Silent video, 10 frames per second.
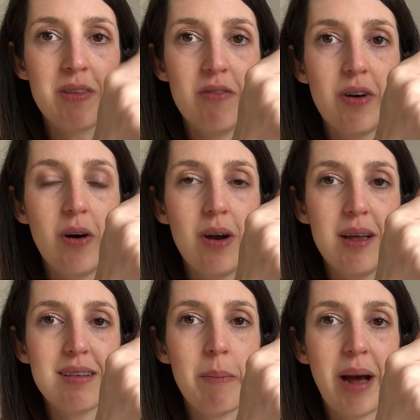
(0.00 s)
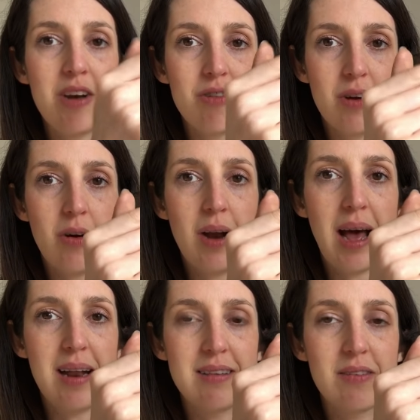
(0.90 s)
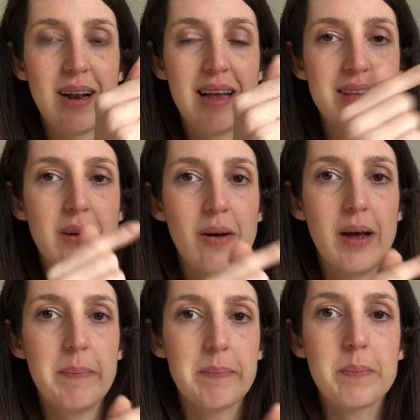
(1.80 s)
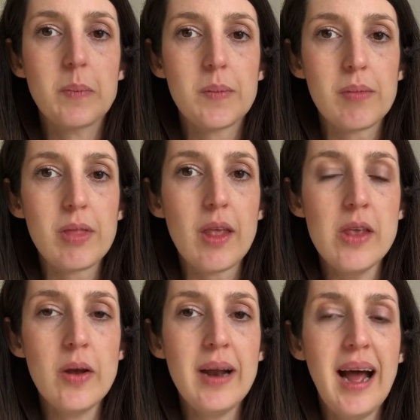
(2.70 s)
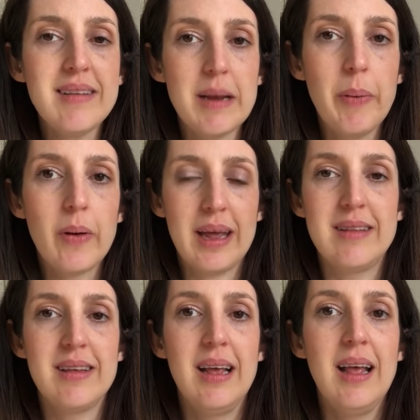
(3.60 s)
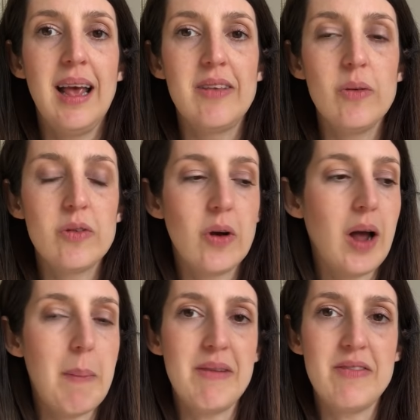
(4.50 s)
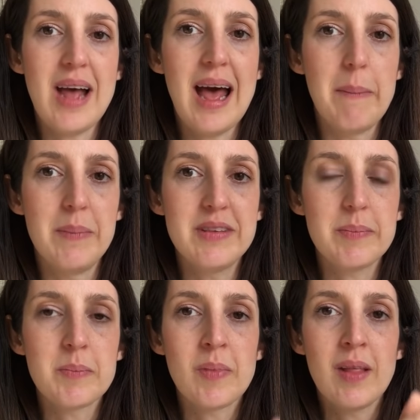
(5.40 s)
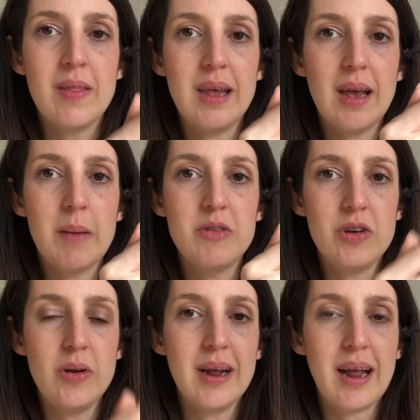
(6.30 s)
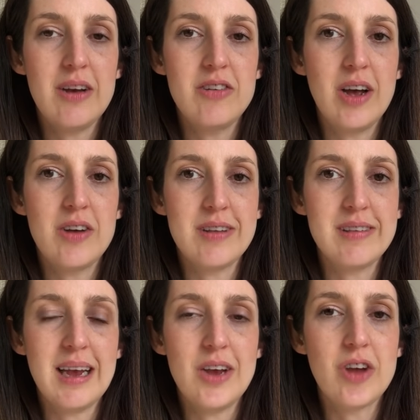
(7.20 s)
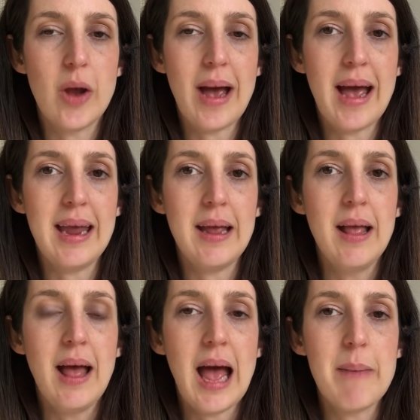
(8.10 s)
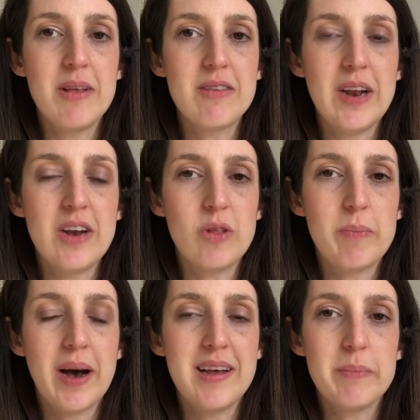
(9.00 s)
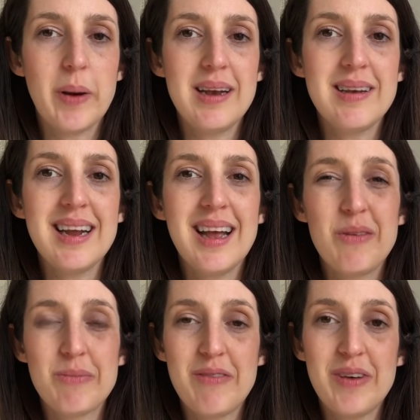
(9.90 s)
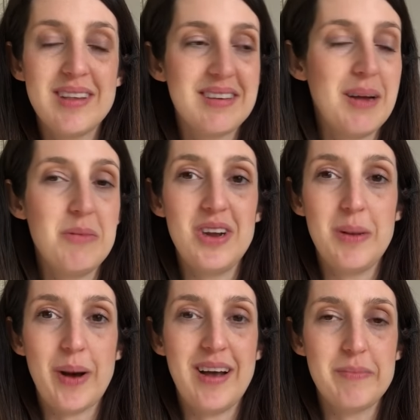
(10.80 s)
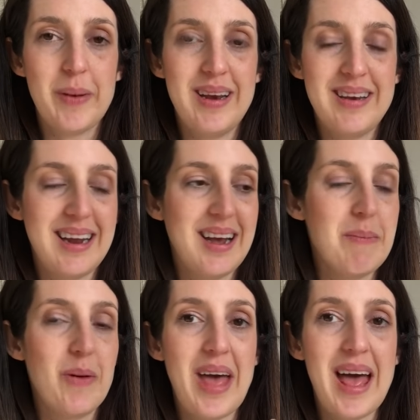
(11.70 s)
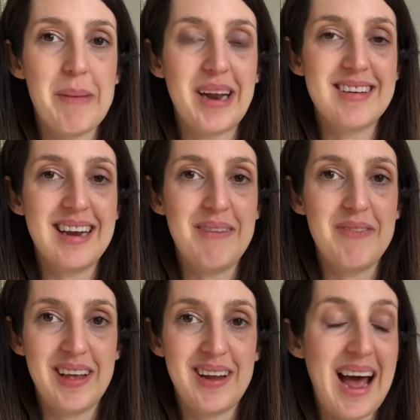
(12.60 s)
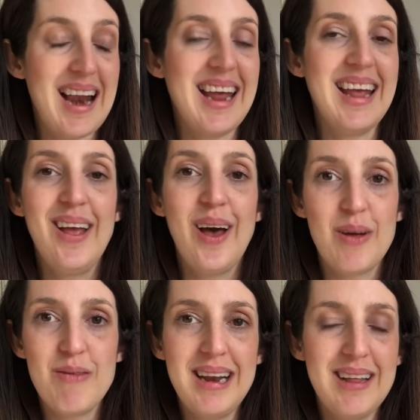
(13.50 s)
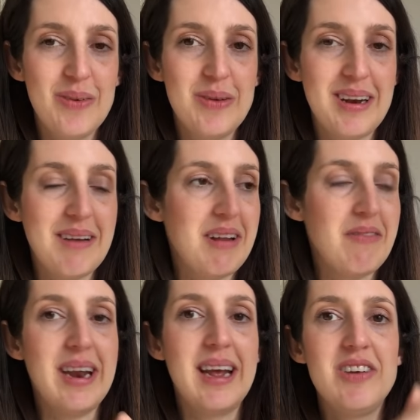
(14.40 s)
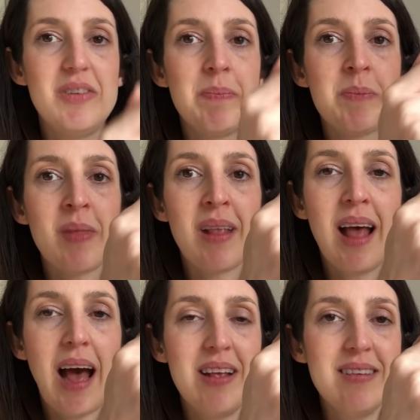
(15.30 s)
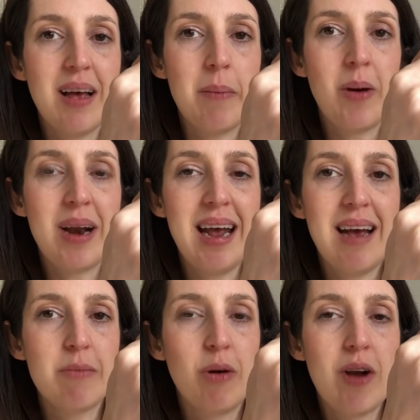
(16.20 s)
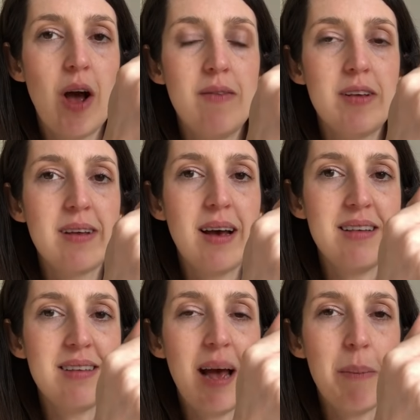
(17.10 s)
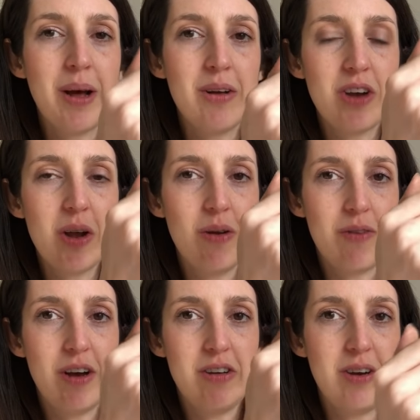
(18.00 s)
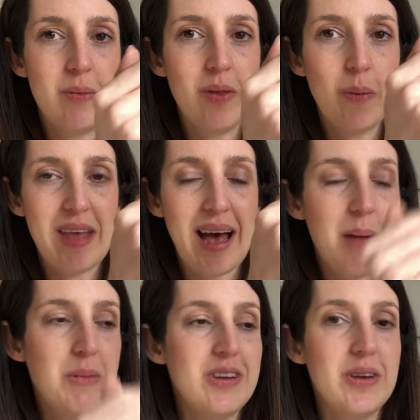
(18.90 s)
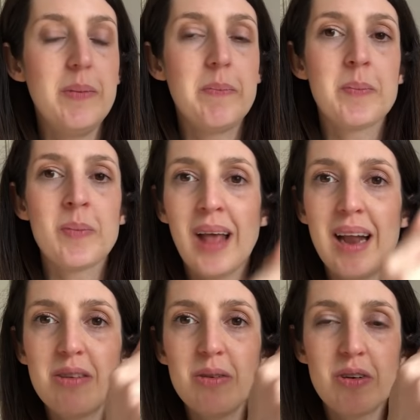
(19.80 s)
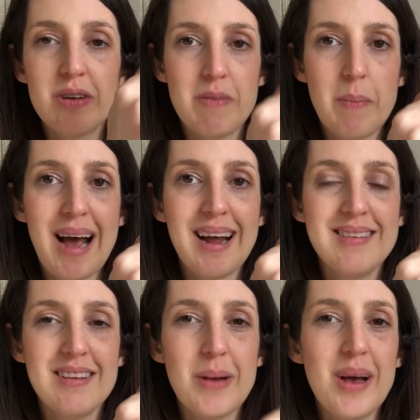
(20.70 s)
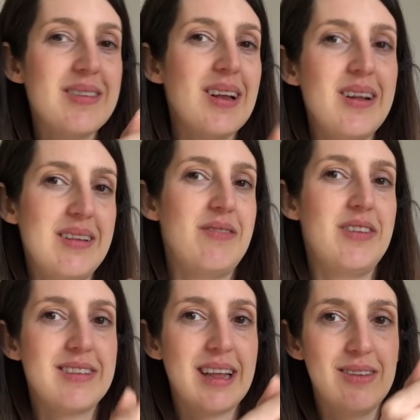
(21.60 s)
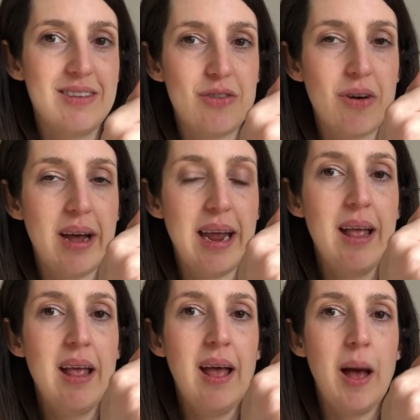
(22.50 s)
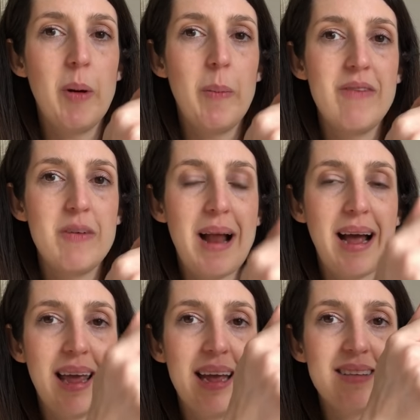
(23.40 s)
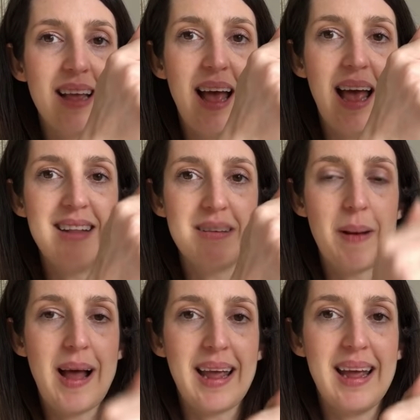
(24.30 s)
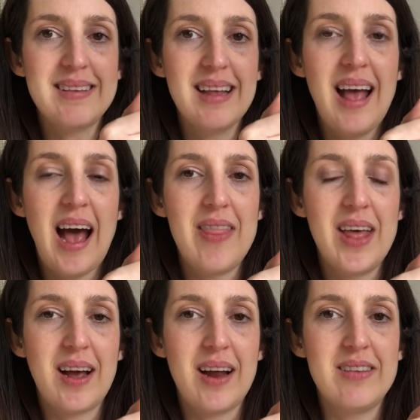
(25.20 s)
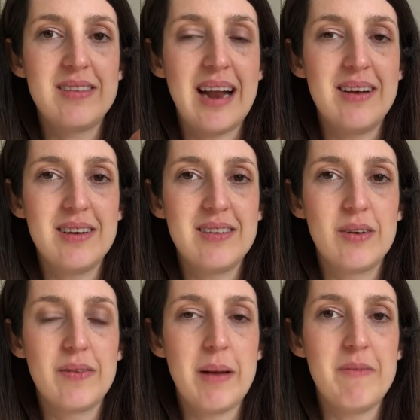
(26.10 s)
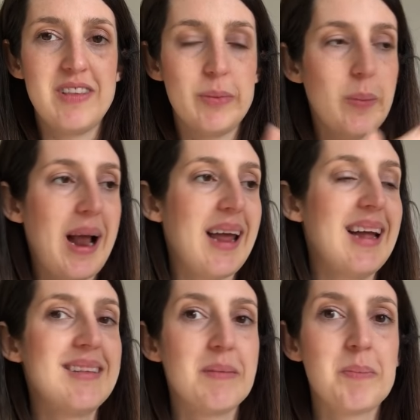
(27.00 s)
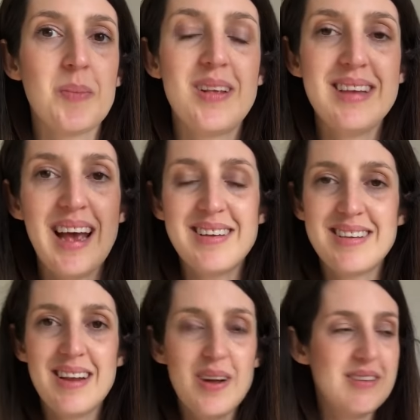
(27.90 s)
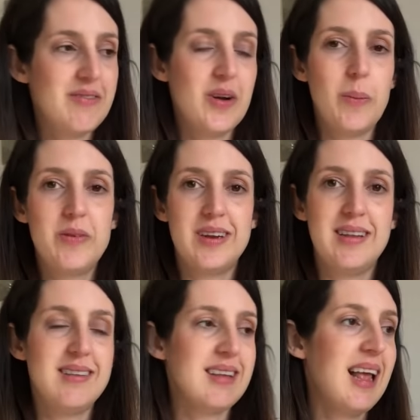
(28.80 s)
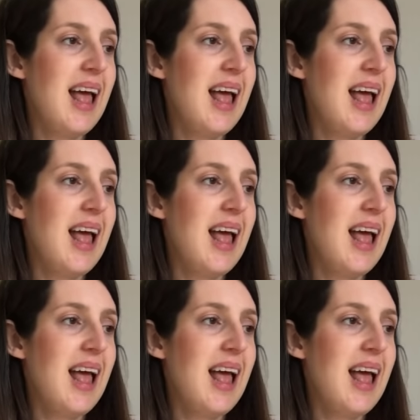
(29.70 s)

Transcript: Different collars, a mandarin collar and a sort of classic collar. You can add a pocket. It's also got a couple of different hems. The um, tunic and shirt dress here show a hem that's finished with bias binding and it was my first time doing bias binding um, on the hem actually for the Kalle and I really thought it was a lovely finish. And this um, one here has more of an oversized hem and I'll show you a version with that hem too. And it's also got different plackets as well, so loads of different skills to try. A popover placket, a hidden placket, and then a kind of standard sort of um, visible placket. So yeah, it's just loads of different options.